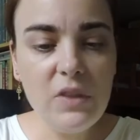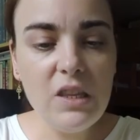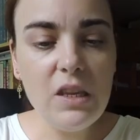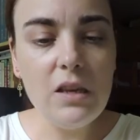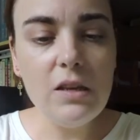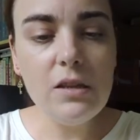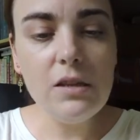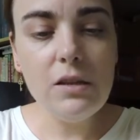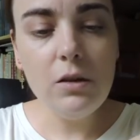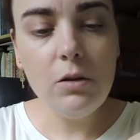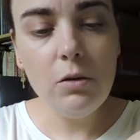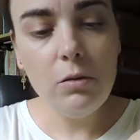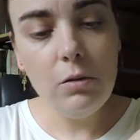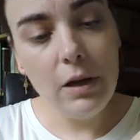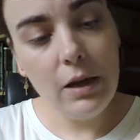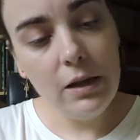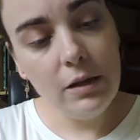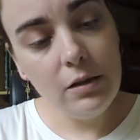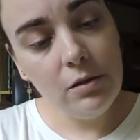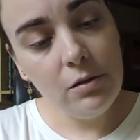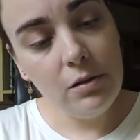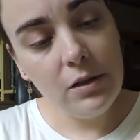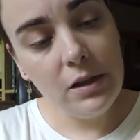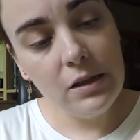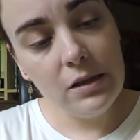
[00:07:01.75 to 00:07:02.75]
So
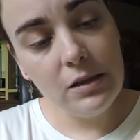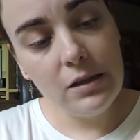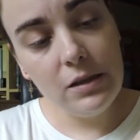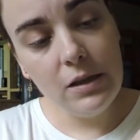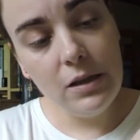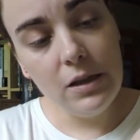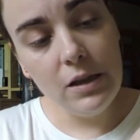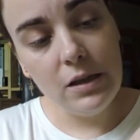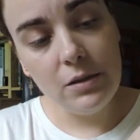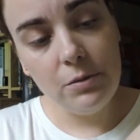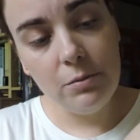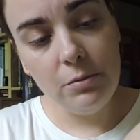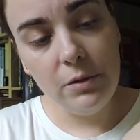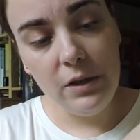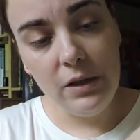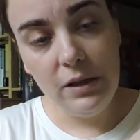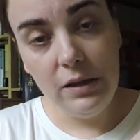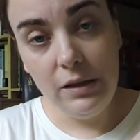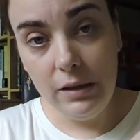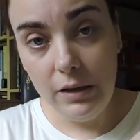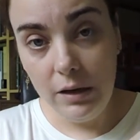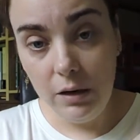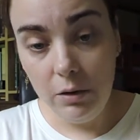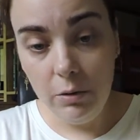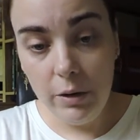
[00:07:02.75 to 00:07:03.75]
like you can see, it's really
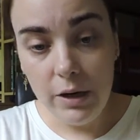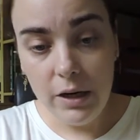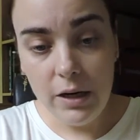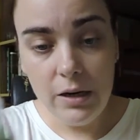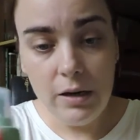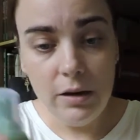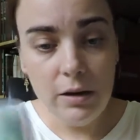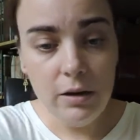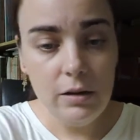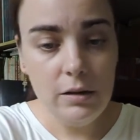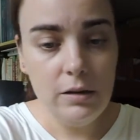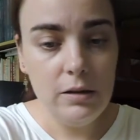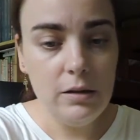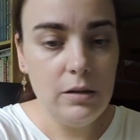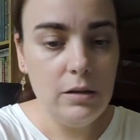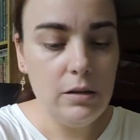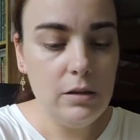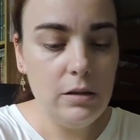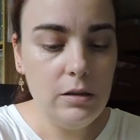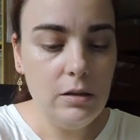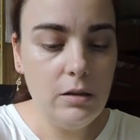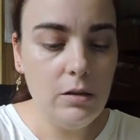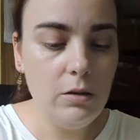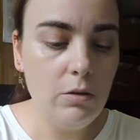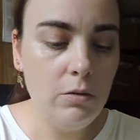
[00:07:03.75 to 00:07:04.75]
liquid.
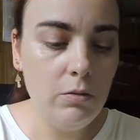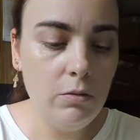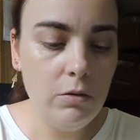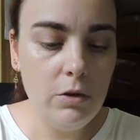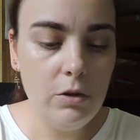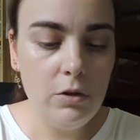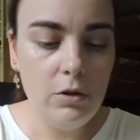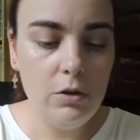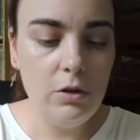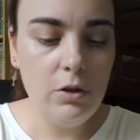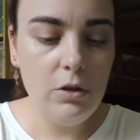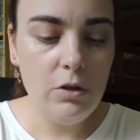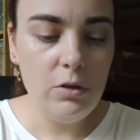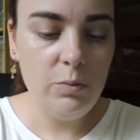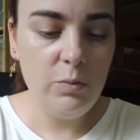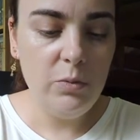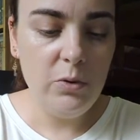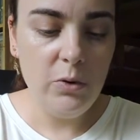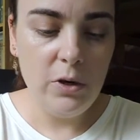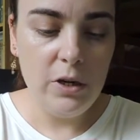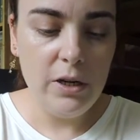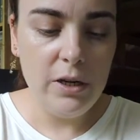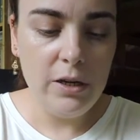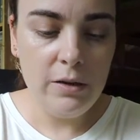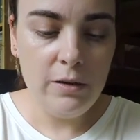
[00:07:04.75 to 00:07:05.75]
So you just
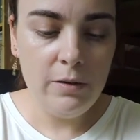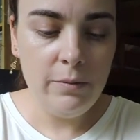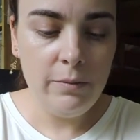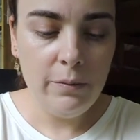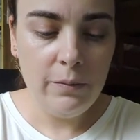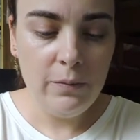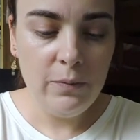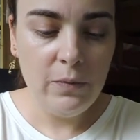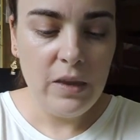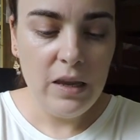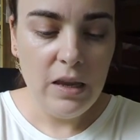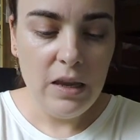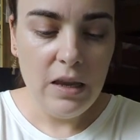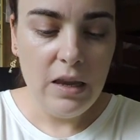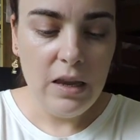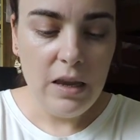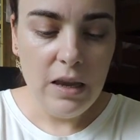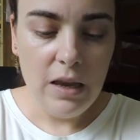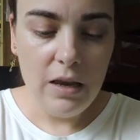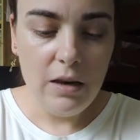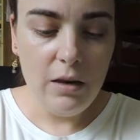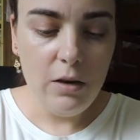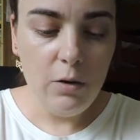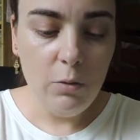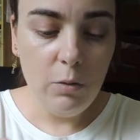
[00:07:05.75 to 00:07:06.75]
put it,
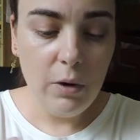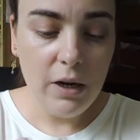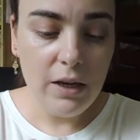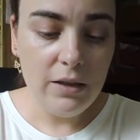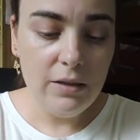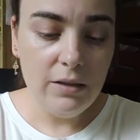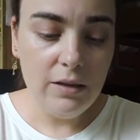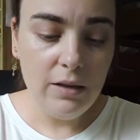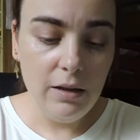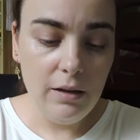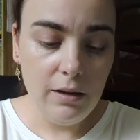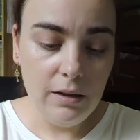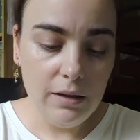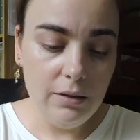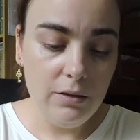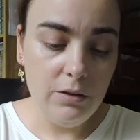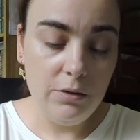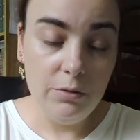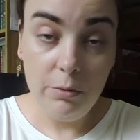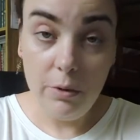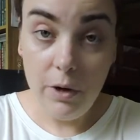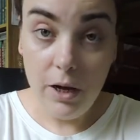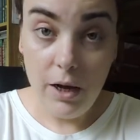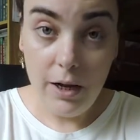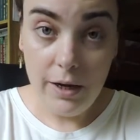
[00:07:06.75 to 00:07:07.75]
and you wait till it
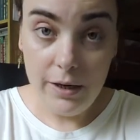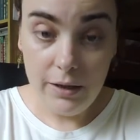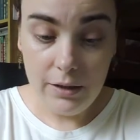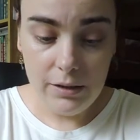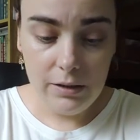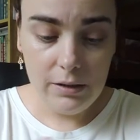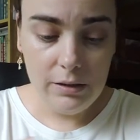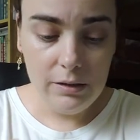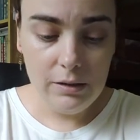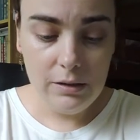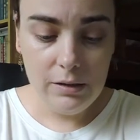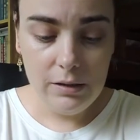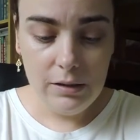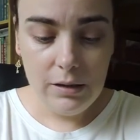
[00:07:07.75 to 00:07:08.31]
dries.